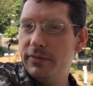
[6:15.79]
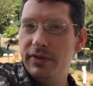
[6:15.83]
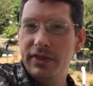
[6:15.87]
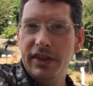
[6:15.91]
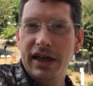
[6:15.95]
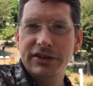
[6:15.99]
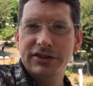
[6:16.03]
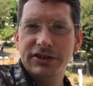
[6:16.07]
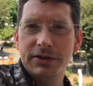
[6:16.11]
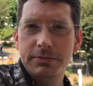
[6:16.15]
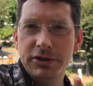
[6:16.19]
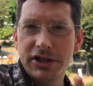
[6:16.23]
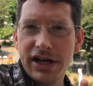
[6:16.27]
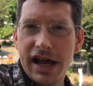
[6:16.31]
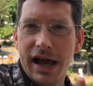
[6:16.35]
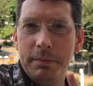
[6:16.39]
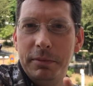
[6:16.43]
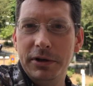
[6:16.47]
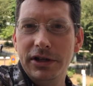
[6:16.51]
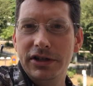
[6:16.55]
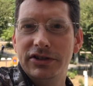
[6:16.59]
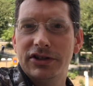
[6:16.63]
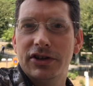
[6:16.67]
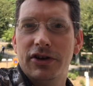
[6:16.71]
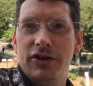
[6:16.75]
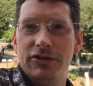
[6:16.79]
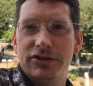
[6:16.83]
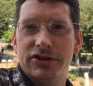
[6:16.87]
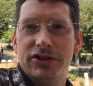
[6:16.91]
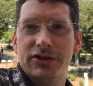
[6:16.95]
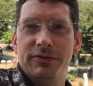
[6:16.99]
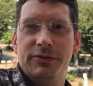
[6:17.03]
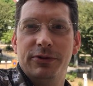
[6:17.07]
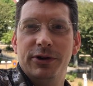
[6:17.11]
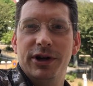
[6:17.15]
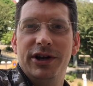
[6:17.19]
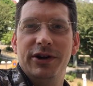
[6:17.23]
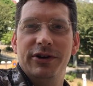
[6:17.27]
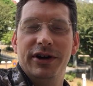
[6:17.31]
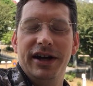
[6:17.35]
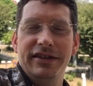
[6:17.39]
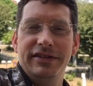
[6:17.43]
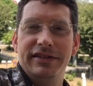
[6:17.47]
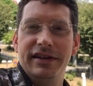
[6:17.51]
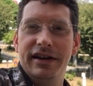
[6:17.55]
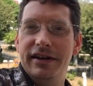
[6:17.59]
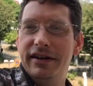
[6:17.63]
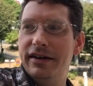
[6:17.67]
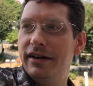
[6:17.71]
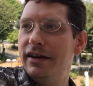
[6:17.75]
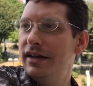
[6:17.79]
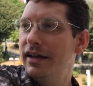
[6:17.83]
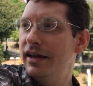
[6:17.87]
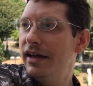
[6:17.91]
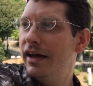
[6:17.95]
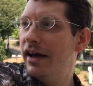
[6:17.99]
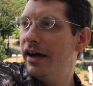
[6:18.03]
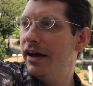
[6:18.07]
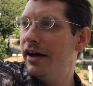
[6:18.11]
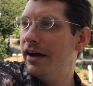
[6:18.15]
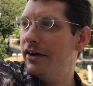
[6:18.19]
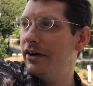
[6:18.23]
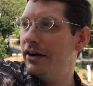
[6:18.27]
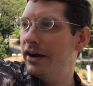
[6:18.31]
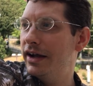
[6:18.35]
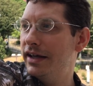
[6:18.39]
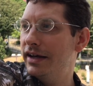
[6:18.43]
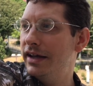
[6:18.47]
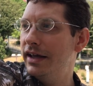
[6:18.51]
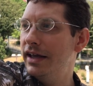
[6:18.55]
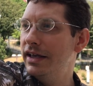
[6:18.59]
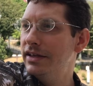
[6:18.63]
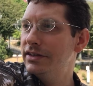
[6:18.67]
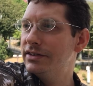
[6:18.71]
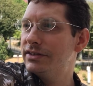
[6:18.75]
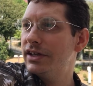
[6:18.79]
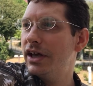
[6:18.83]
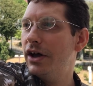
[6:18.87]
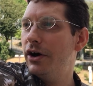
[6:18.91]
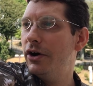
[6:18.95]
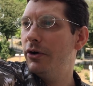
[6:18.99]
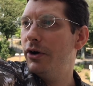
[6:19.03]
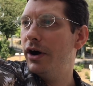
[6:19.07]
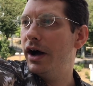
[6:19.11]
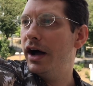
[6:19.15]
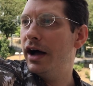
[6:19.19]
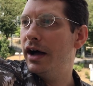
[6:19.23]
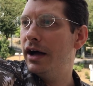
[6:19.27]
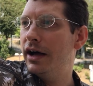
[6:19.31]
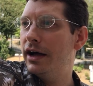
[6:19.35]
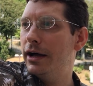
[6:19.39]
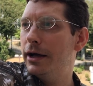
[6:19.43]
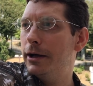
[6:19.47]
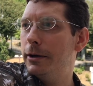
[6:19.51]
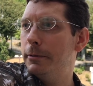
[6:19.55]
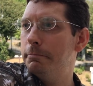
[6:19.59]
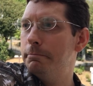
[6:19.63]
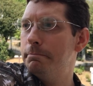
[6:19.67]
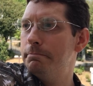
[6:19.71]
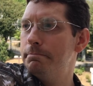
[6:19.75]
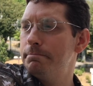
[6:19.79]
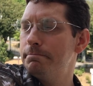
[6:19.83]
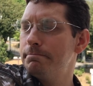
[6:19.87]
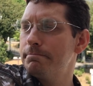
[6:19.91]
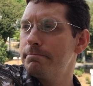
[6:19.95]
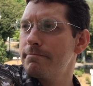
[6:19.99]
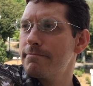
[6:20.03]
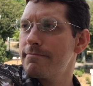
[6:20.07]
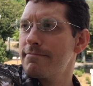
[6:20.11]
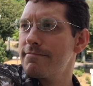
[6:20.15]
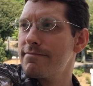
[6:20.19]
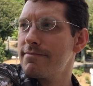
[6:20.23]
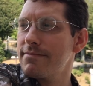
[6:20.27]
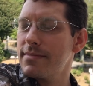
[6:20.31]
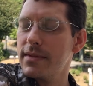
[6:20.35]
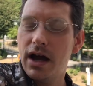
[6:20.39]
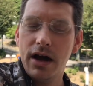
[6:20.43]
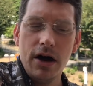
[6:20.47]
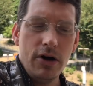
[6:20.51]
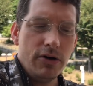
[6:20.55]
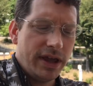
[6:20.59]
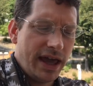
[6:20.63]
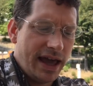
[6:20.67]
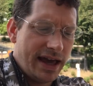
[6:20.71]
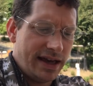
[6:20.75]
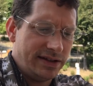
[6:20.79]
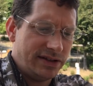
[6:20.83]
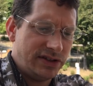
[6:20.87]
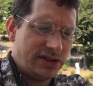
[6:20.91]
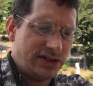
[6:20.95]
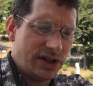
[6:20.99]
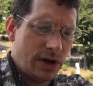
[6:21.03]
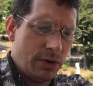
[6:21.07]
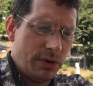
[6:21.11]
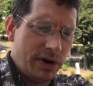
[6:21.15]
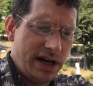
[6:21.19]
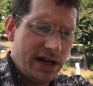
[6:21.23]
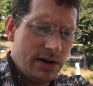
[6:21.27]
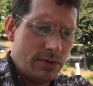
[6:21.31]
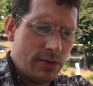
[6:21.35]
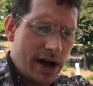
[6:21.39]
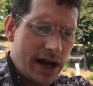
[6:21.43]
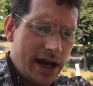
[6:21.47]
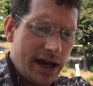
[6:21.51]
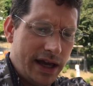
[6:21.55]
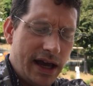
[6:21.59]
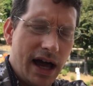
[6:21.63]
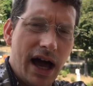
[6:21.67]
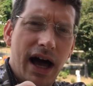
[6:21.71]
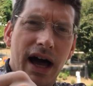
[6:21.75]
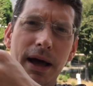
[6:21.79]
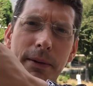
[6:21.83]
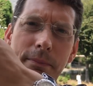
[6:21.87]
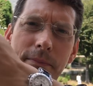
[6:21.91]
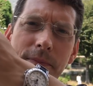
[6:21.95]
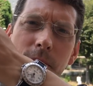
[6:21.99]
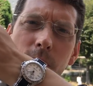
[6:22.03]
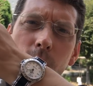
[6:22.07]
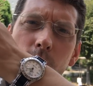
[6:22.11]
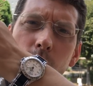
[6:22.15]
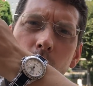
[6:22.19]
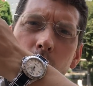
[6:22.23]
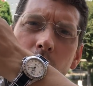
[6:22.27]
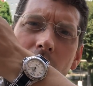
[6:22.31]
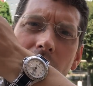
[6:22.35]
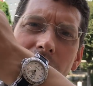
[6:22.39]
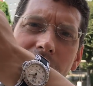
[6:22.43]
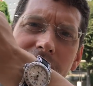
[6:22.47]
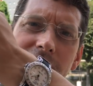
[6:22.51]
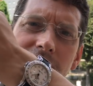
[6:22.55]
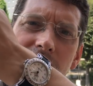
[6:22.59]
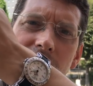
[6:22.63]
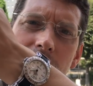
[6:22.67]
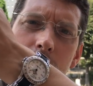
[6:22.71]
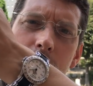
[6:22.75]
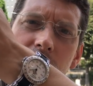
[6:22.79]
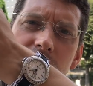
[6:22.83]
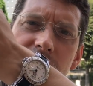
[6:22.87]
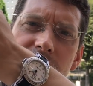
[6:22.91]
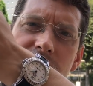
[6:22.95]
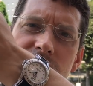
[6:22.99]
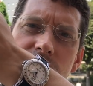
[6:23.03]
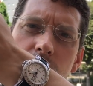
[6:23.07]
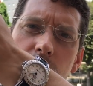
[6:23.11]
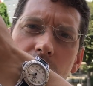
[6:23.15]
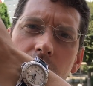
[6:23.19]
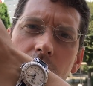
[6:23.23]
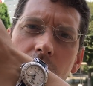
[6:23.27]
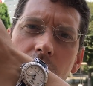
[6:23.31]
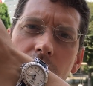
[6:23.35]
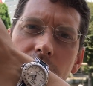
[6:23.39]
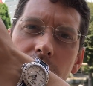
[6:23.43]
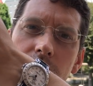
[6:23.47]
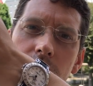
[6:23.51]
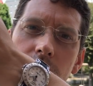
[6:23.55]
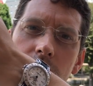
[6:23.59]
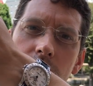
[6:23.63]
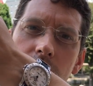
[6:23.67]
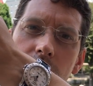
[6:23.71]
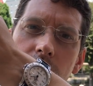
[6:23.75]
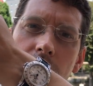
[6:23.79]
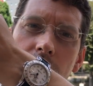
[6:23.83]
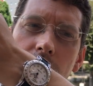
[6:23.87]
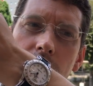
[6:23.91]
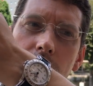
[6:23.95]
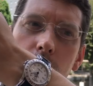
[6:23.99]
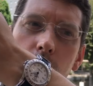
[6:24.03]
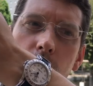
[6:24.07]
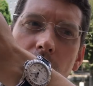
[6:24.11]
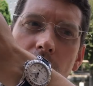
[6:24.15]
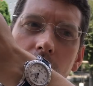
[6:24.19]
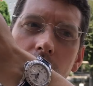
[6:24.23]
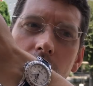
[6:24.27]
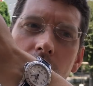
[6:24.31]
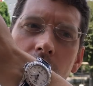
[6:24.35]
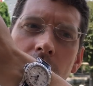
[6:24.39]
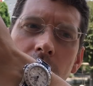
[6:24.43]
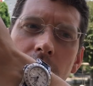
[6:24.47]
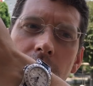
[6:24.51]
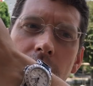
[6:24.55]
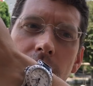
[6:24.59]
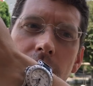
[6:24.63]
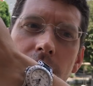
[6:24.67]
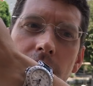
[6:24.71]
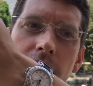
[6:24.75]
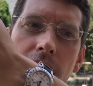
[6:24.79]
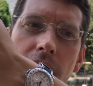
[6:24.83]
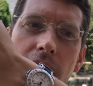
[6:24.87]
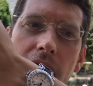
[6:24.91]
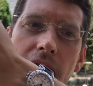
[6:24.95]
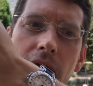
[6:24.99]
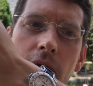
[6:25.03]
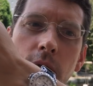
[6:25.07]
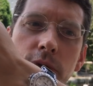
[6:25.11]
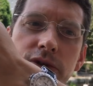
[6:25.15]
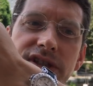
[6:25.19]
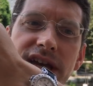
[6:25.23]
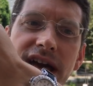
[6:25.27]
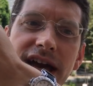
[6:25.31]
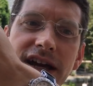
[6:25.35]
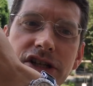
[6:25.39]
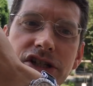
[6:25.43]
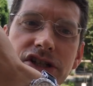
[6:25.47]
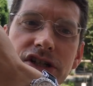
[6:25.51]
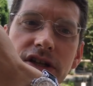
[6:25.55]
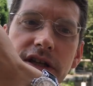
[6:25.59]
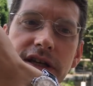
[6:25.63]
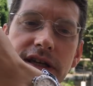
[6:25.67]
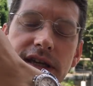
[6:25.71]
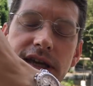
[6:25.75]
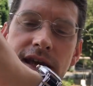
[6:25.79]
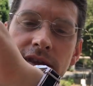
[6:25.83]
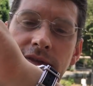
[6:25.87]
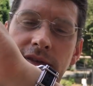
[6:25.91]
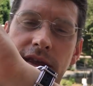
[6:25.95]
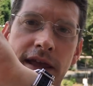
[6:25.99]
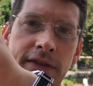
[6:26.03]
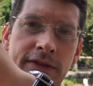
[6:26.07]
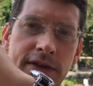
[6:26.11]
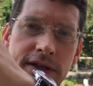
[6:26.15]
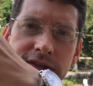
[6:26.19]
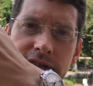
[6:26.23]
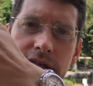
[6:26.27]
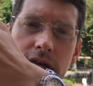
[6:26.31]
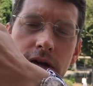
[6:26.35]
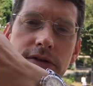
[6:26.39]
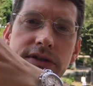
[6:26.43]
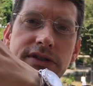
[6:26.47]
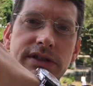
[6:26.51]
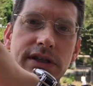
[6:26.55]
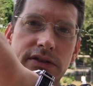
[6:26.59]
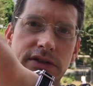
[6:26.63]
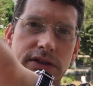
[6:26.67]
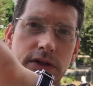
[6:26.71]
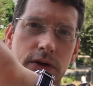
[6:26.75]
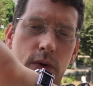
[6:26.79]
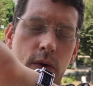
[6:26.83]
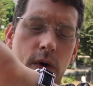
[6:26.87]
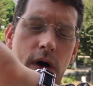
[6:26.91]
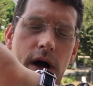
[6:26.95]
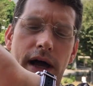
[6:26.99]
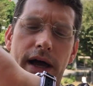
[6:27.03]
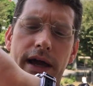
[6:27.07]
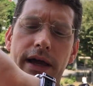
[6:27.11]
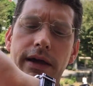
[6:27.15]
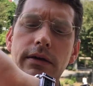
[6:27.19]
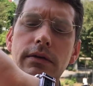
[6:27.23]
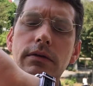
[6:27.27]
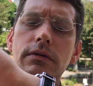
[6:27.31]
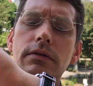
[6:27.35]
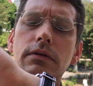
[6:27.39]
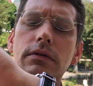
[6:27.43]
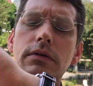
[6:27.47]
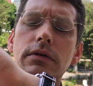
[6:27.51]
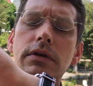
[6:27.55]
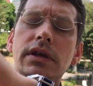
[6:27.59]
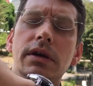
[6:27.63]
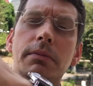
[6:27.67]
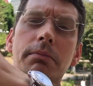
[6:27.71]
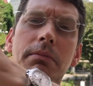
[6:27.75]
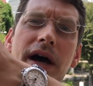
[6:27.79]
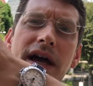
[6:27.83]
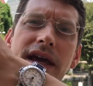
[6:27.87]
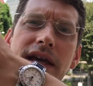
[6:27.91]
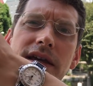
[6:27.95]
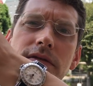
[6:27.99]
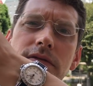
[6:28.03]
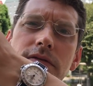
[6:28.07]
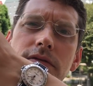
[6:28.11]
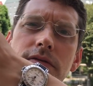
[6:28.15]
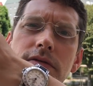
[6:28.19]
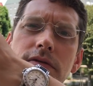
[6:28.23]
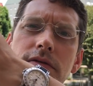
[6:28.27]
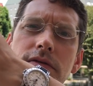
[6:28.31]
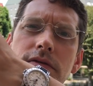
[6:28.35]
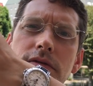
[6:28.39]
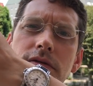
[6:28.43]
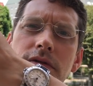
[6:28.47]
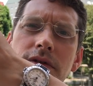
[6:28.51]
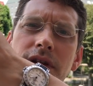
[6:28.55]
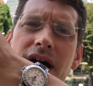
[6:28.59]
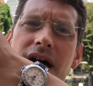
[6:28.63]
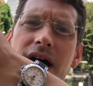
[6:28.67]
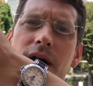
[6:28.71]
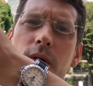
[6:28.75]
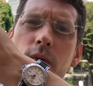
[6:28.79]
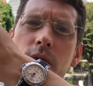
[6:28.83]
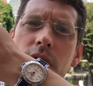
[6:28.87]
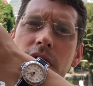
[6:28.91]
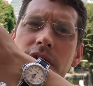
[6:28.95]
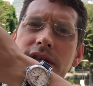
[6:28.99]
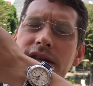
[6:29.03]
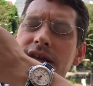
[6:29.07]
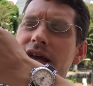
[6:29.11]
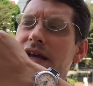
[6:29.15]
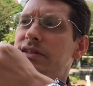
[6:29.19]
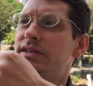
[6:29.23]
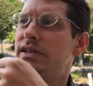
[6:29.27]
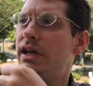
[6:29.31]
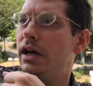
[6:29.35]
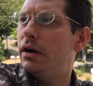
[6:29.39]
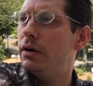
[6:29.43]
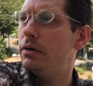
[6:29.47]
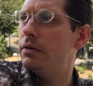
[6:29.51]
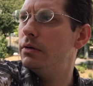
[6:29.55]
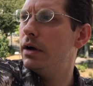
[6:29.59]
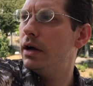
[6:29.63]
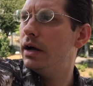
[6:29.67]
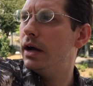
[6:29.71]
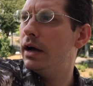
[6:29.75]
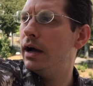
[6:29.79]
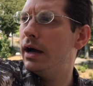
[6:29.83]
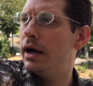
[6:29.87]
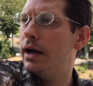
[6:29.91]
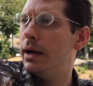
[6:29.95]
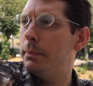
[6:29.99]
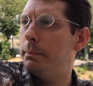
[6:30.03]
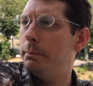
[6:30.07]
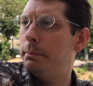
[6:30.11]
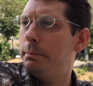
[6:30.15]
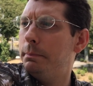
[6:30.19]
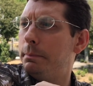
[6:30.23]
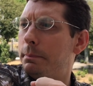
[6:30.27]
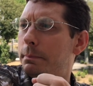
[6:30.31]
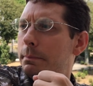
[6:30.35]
That's some Japanese culture for you right there. All right, so, um, okay, so anyway, um, why did I put this one on? Uh, well, I was actually, and, and this goes into why you might not want a NATO. Um,